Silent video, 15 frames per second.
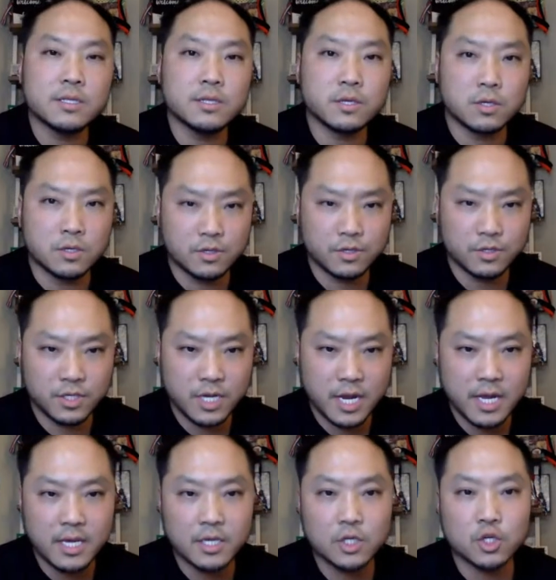
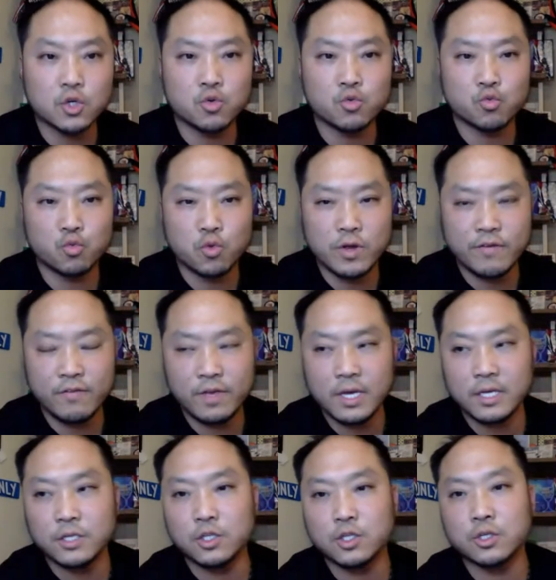Thursday trivia,
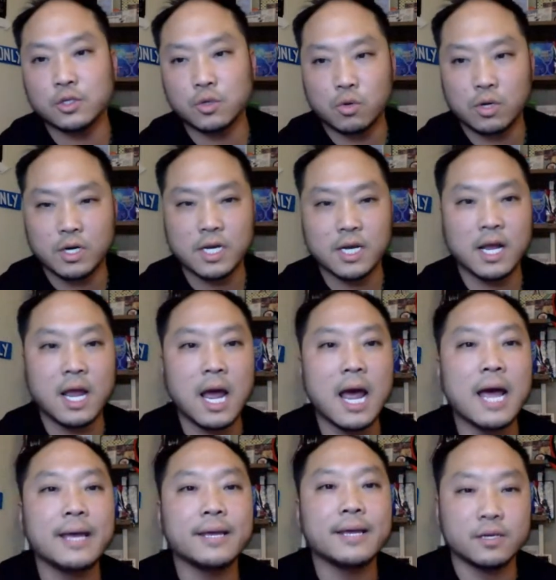sorta,
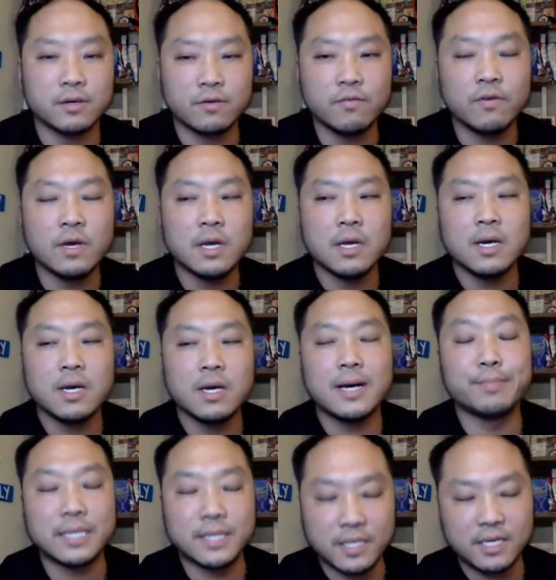kind of. I
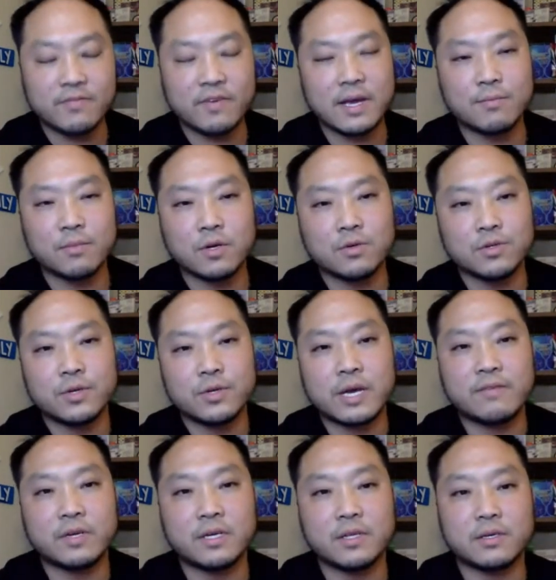believe I am going to
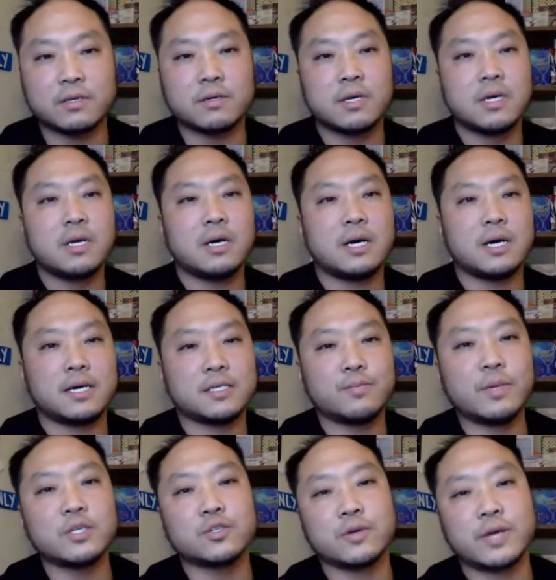have another
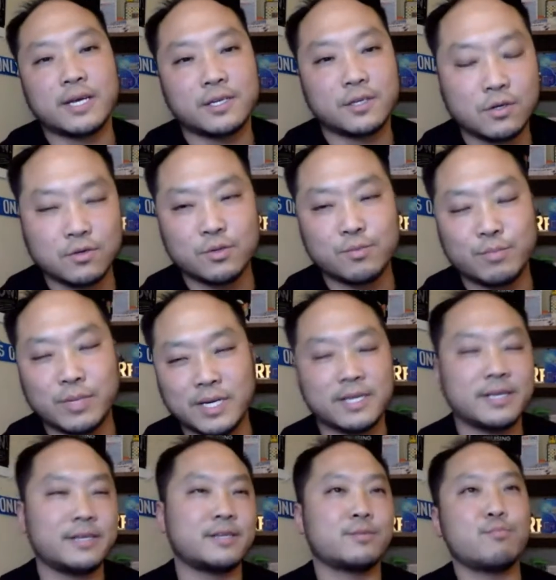special guest host, but
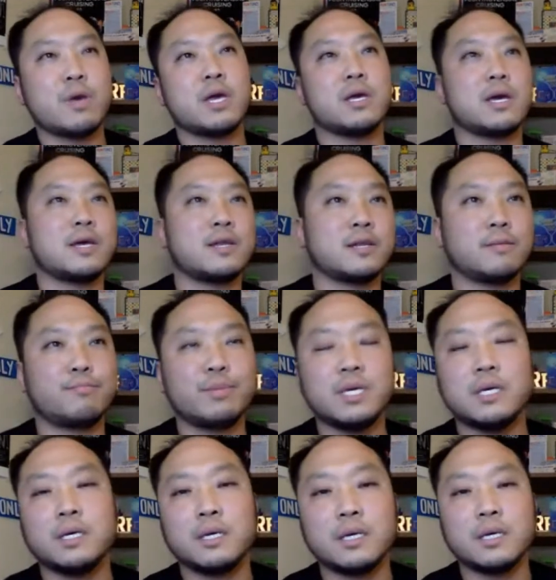it may end up
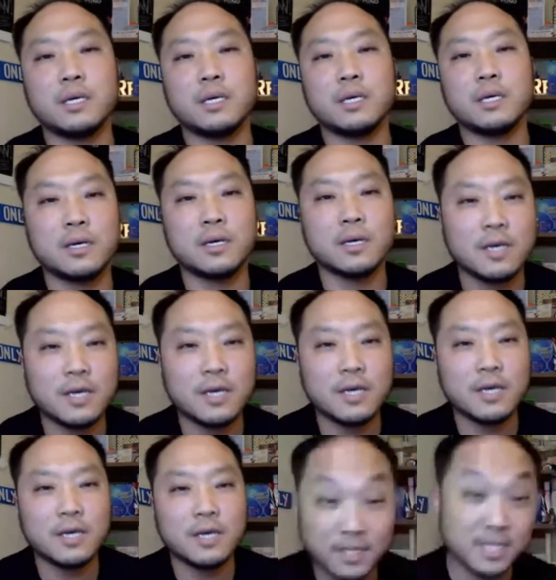being
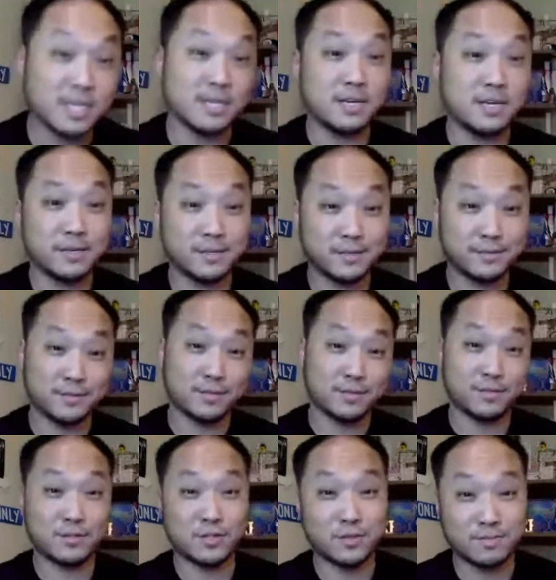the
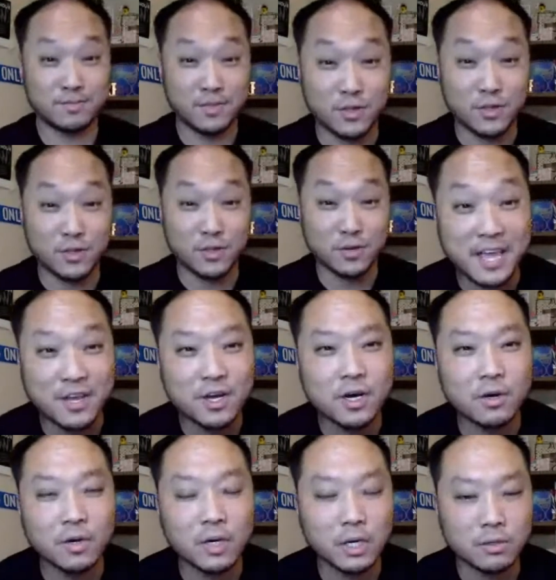Thursday
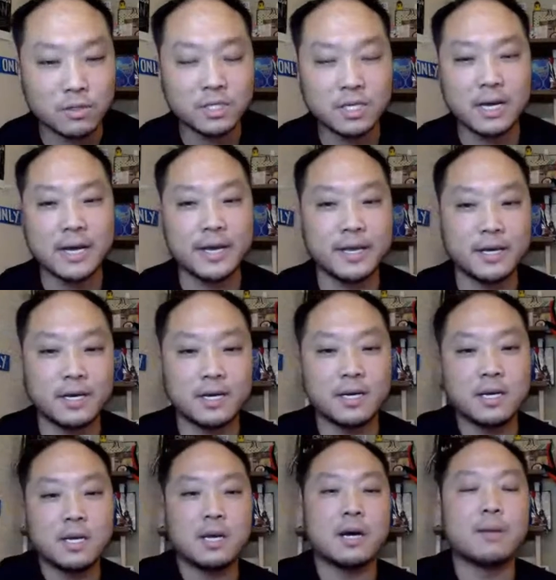co-host.
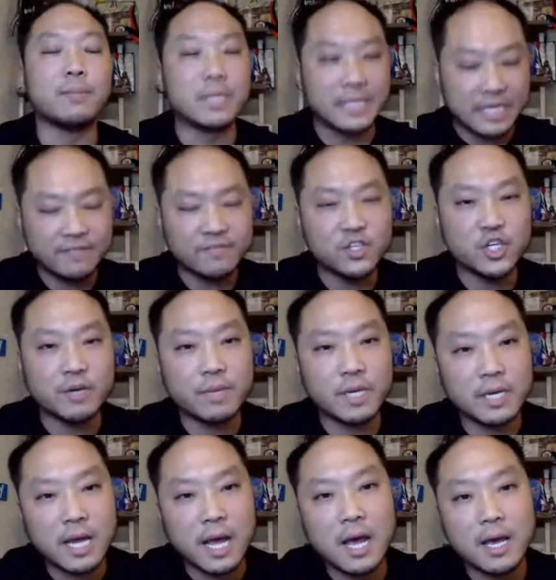I believe
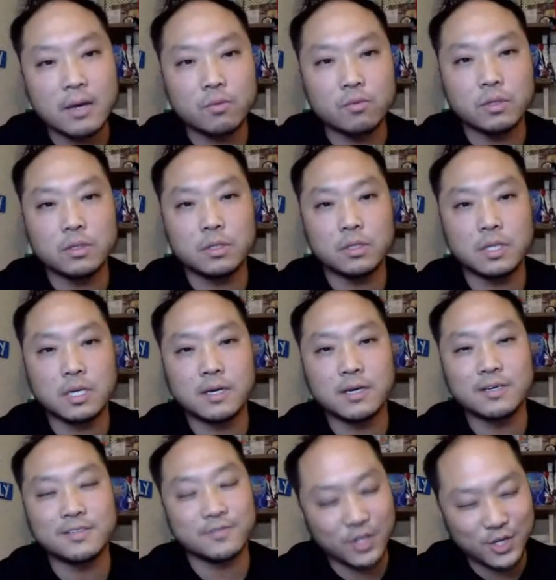Jimmy and I will,
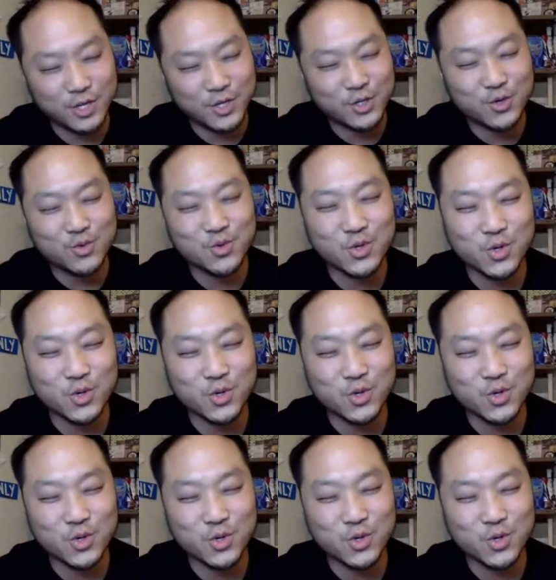the astute